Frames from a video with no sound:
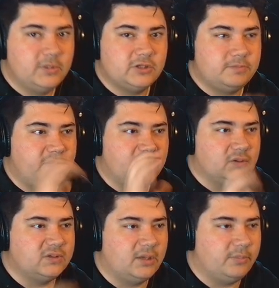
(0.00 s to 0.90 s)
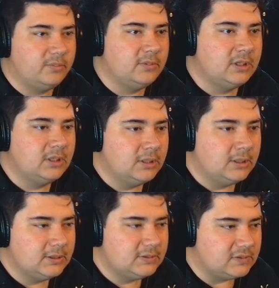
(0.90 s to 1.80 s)
just builds up
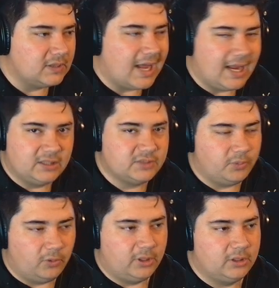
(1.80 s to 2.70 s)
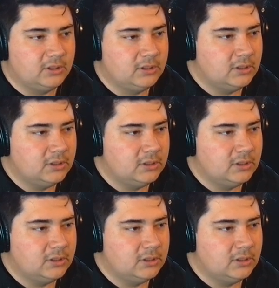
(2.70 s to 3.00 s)
to the highest point,